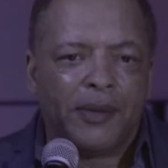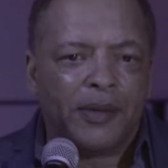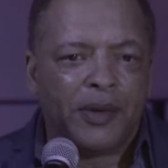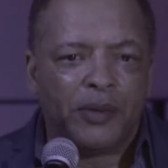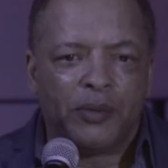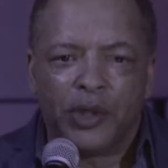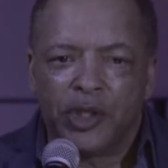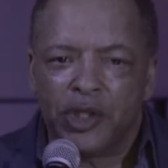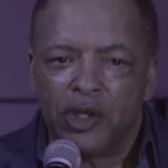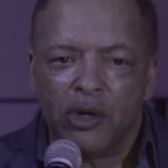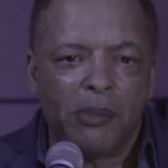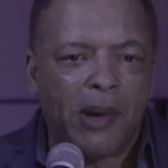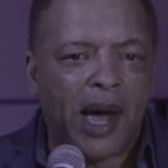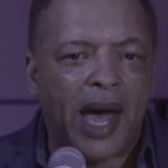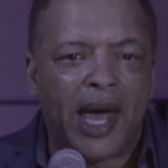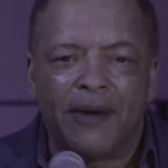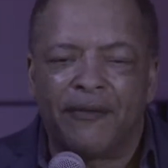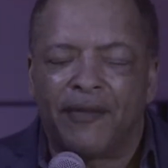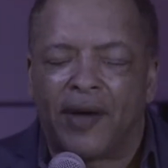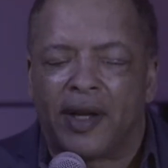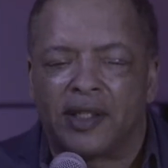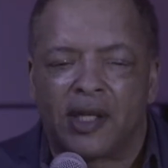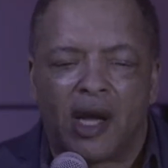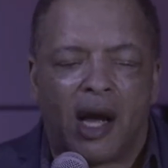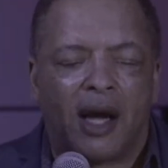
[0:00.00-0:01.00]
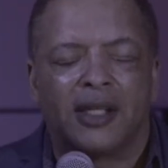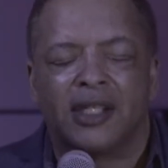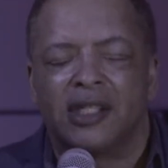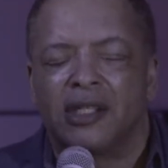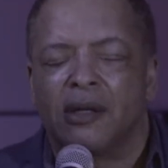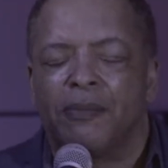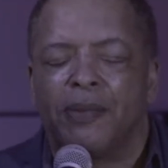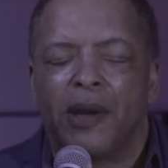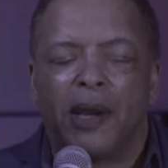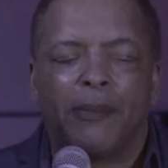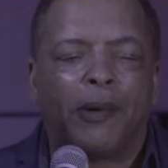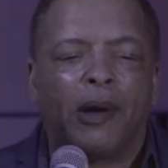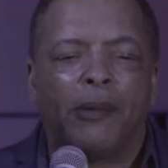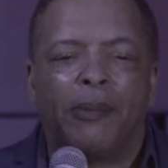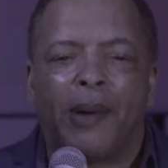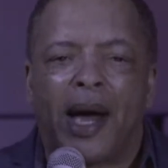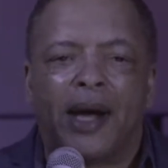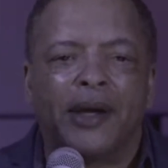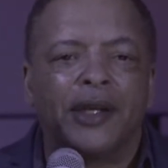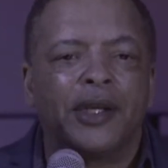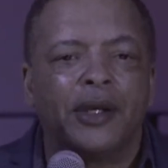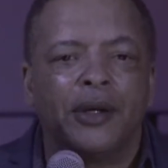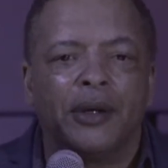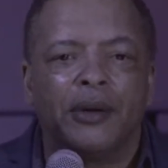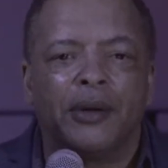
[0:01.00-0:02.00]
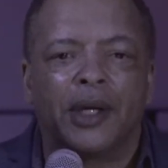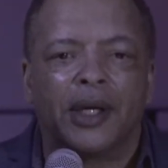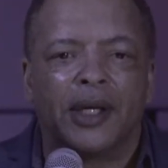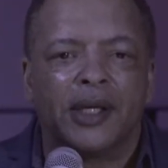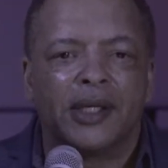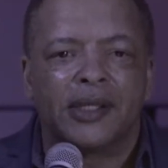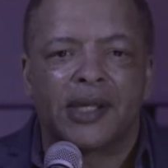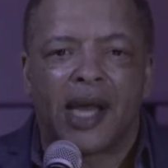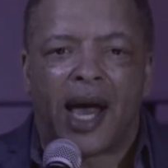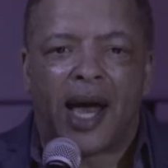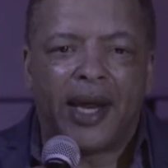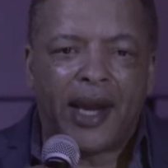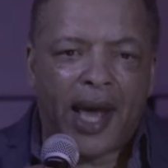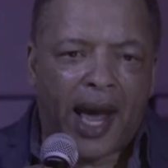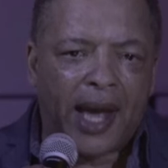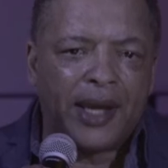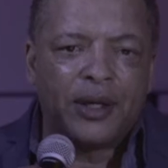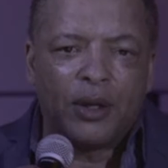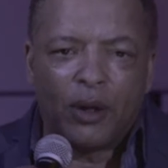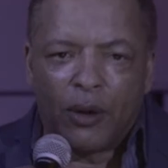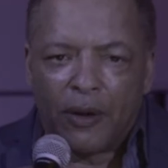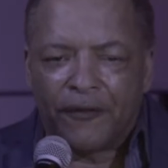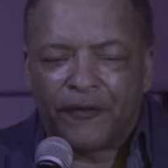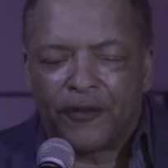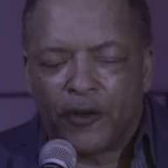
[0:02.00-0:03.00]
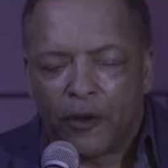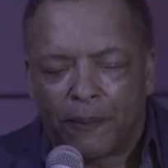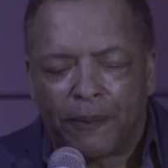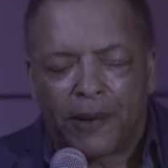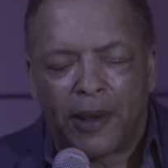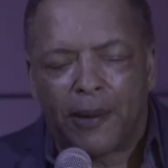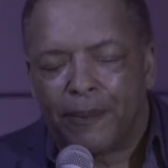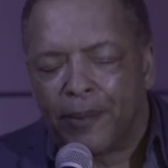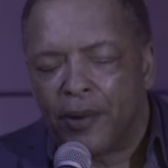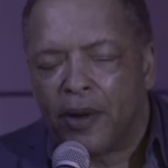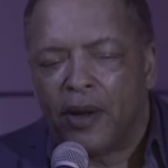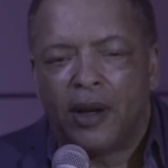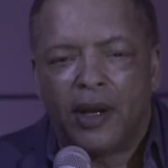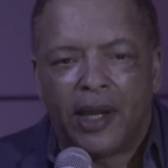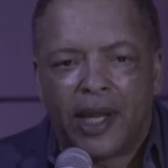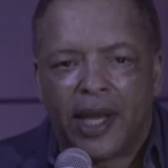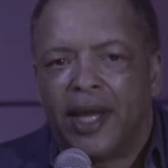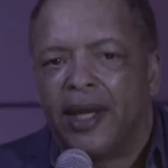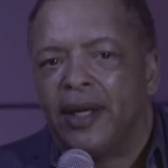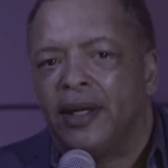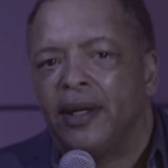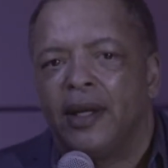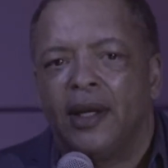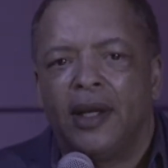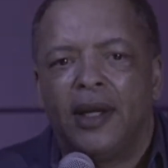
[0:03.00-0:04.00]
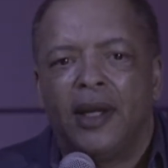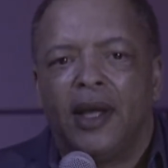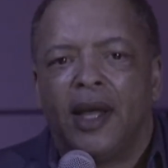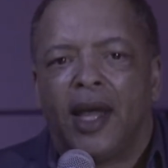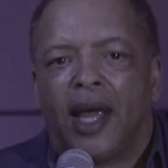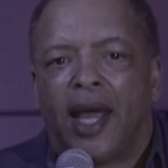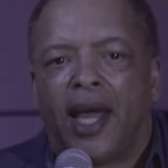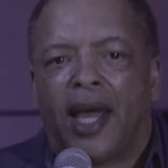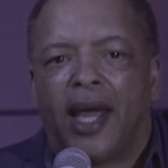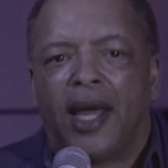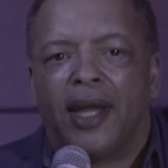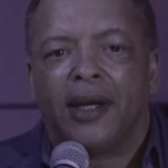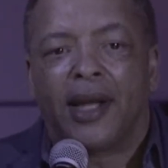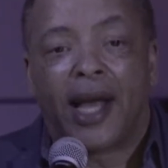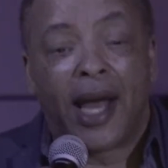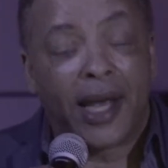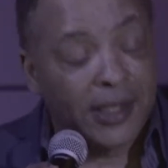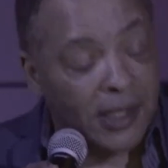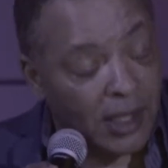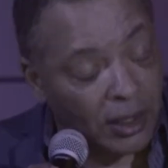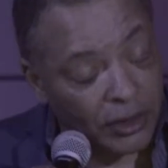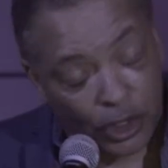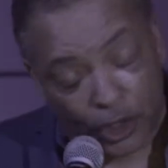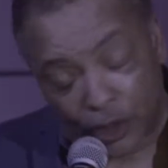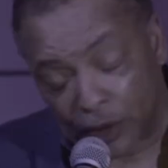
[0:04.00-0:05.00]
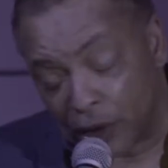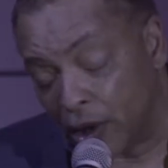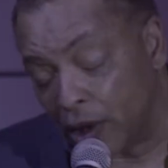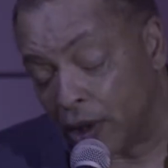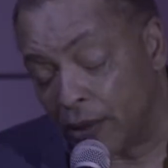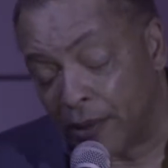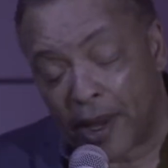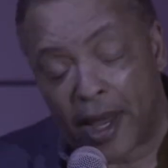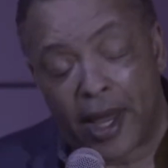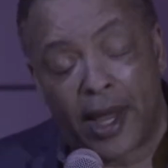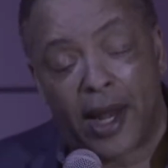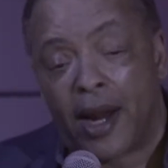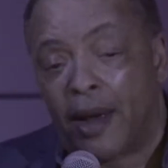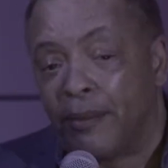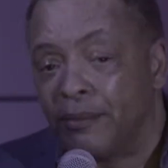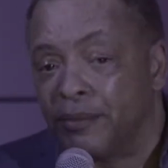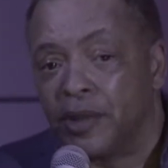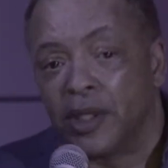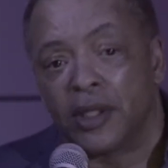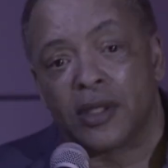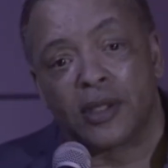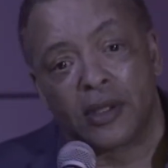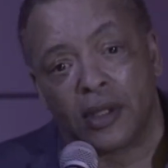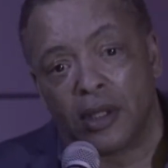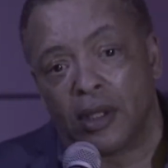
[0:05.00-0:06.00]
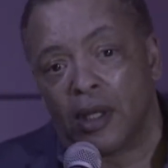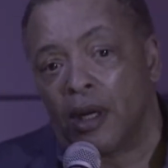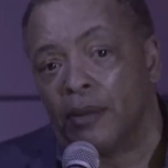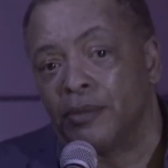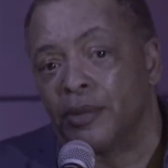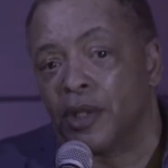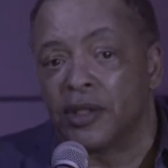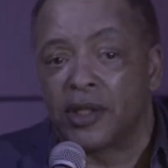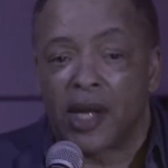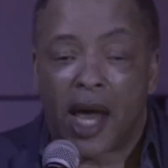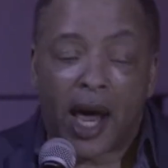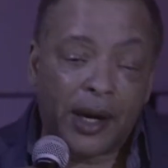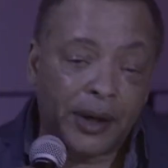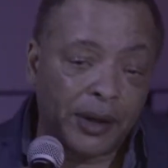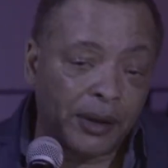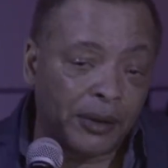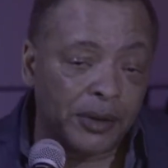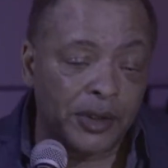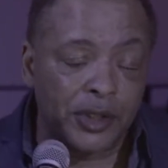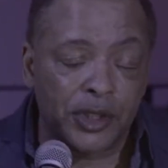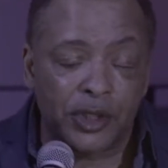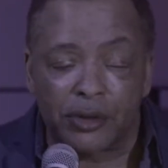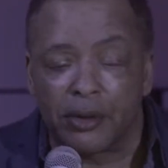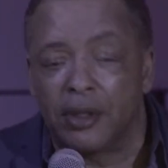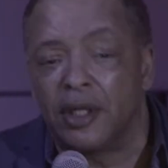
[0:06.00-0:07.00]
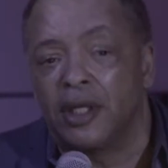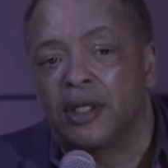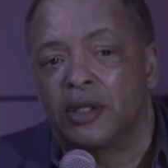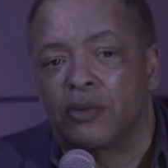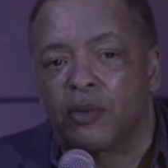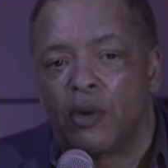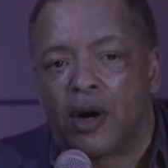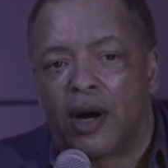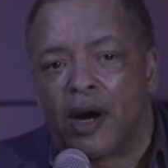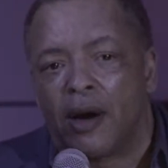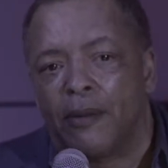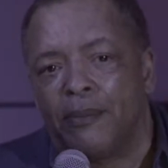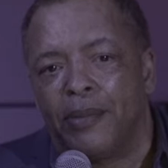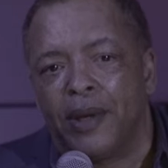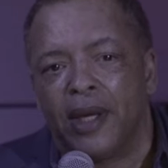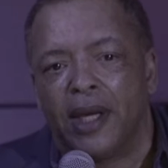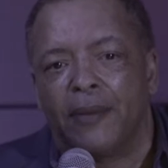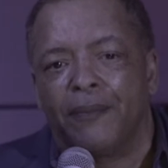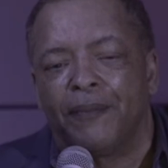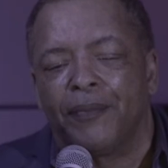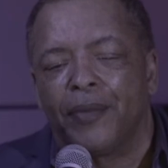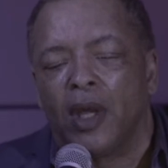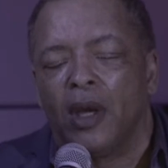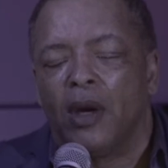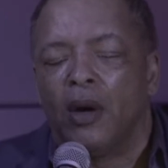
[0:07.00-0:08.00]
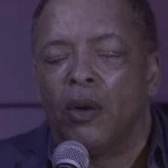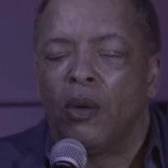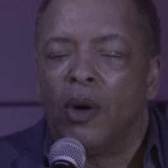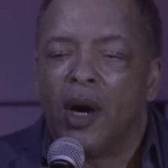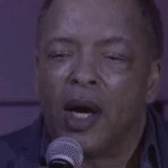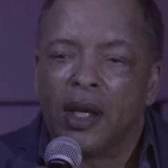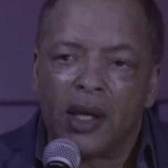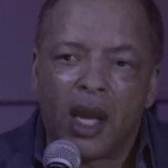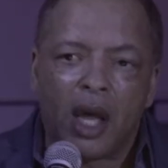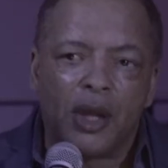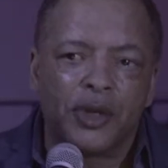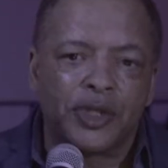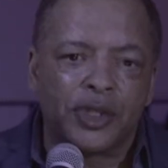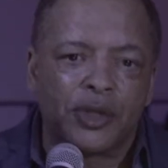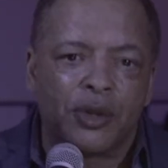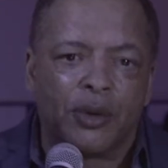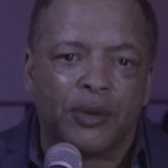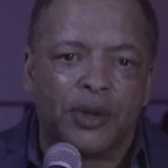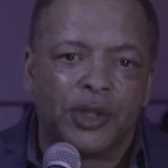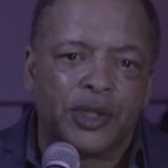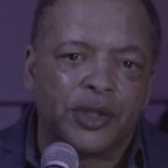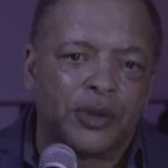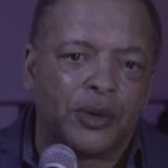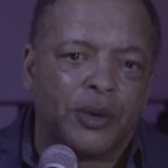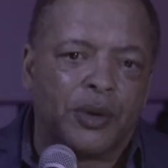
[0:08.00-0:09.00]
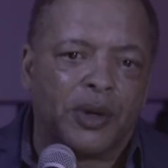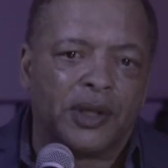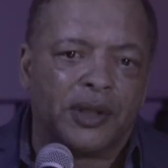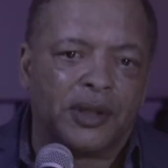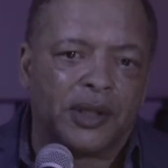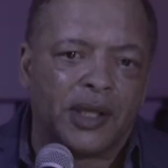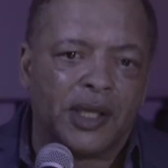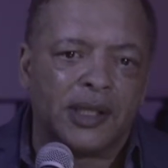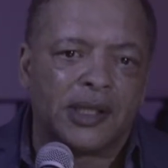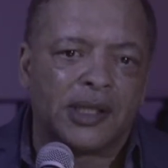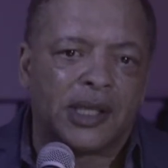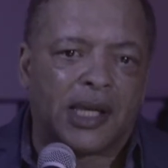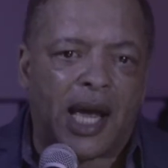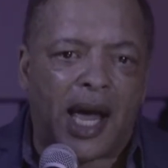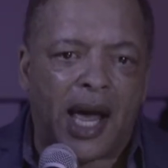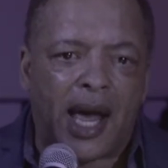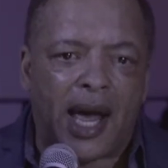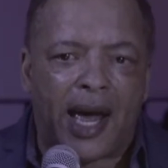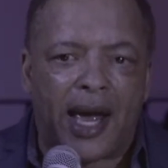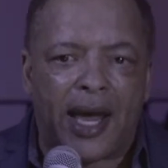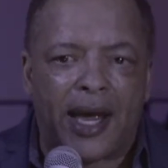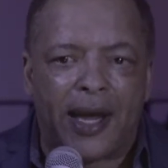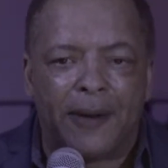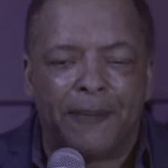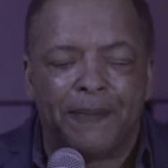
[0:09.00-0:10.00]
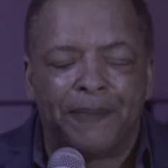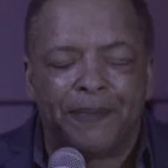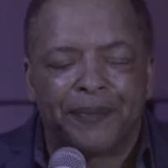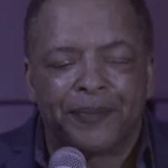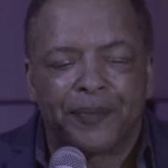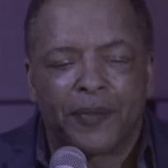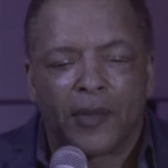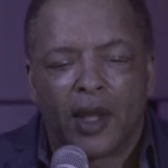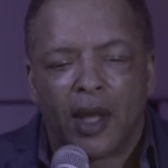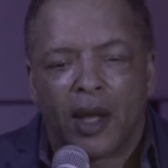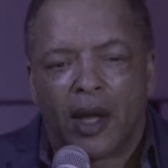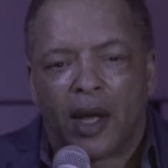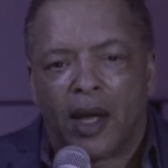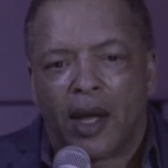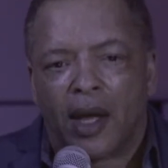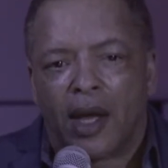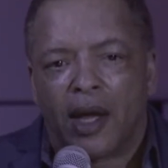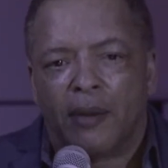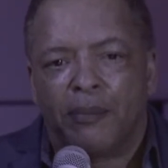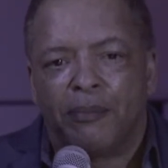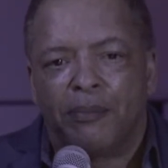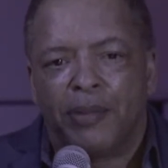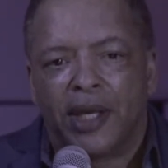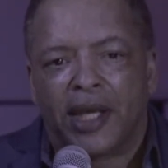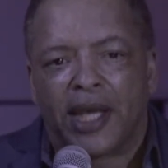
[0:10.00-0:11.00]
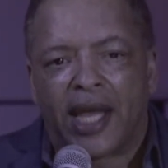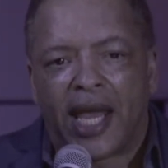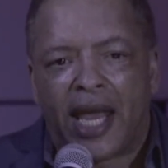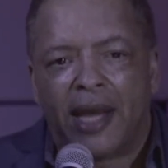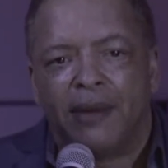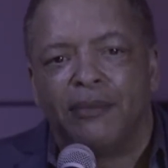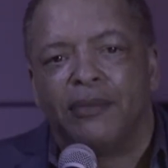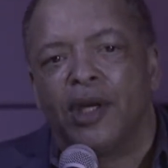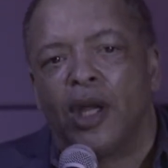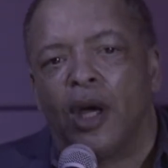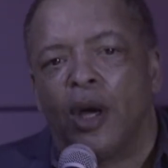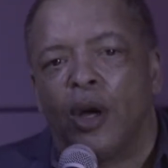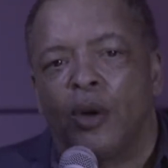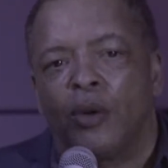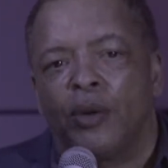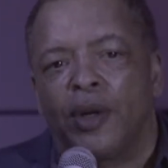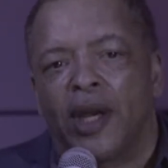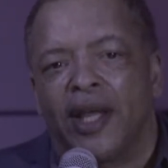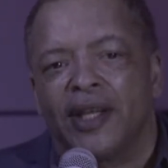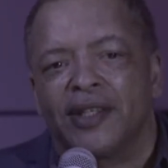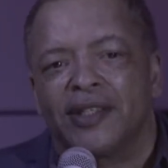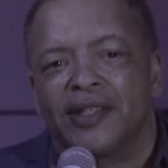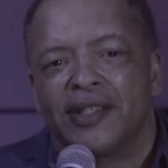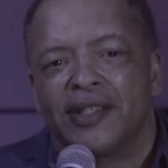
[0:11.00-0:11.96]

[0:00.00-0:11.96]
would you mind if I talk to some people about you? Because I know a few people." And the guy said, "Sure, man. I'm just out here on the street. It's where I be." Well, long story short, this guy became known as